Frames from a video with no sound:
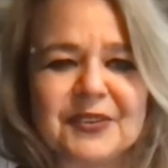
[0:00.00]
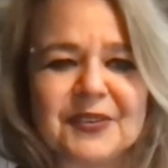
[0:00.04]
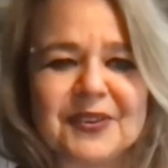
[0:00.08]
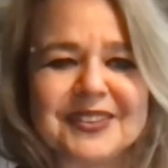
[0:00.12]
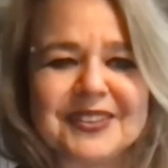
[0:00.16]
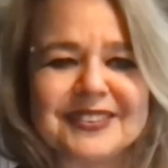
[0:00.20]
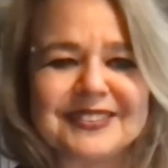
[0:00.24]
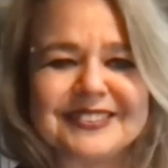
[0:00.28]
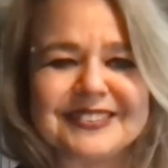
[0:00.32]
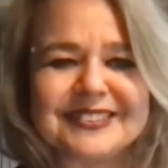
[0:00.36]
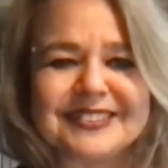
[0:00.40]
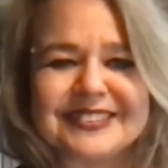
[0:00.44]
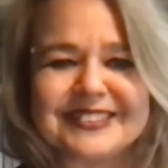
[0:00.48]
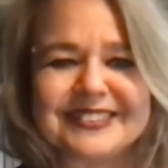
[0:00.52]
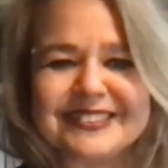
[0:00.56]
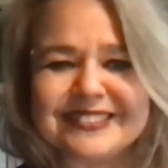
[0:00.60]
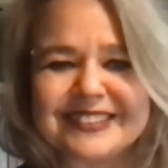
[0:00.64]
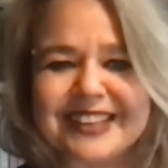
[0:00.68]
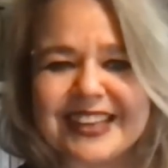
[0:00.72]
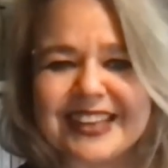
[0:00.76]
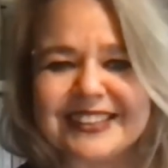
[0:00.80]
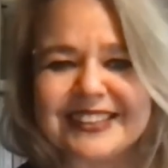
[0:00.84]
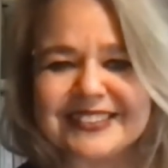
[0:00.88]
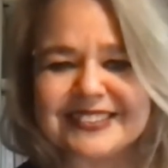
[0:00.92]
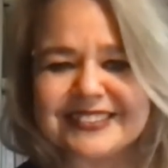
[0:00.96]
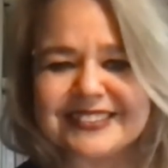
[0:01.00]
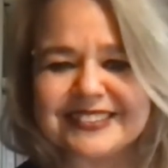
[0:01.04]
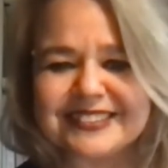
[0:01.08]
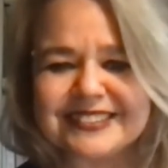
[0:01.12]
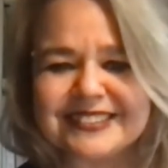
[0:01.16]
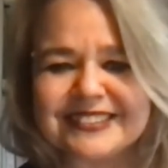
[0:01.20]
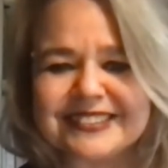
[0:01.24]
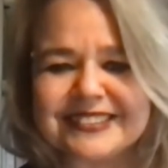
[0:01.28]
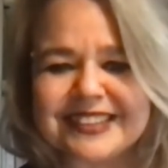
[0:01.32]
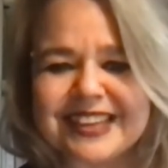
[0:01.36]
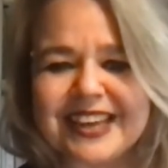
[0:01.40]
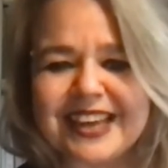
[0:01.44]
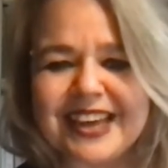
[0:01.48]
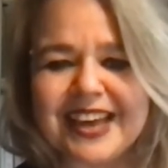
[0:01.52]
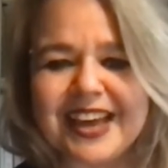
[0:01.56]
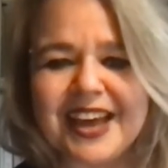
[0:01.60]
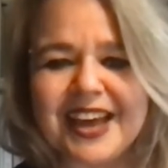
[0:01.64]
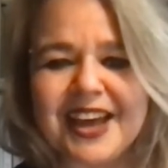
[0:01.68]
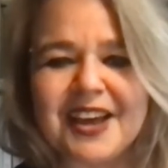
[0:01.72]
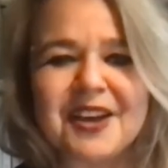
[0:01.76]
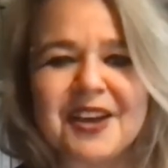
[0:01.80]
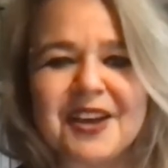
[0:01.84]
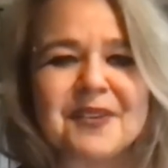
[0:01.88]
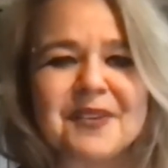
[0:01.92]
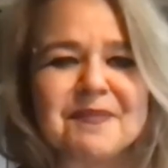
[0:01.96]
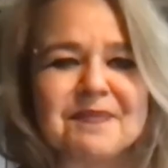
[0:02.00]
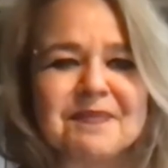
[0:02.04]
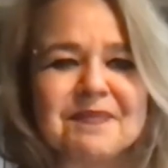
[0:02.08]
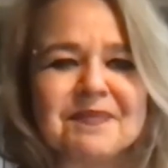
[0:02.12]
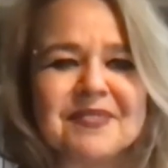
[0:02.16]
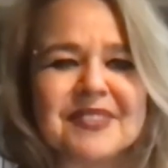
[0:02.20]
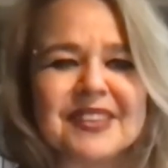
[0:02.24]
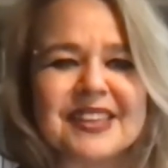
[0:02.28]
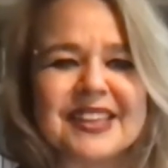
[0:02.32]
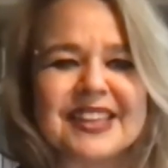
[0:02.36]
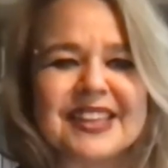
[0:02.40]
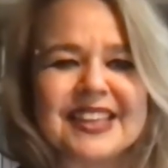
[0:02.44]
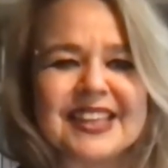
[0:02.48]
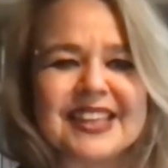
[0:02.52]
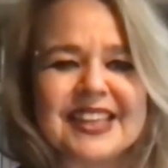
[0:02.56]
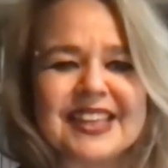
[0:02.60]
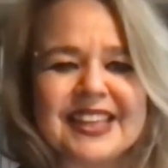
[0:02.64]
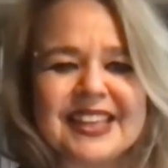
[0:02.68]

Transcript: questions and. Um, thank you so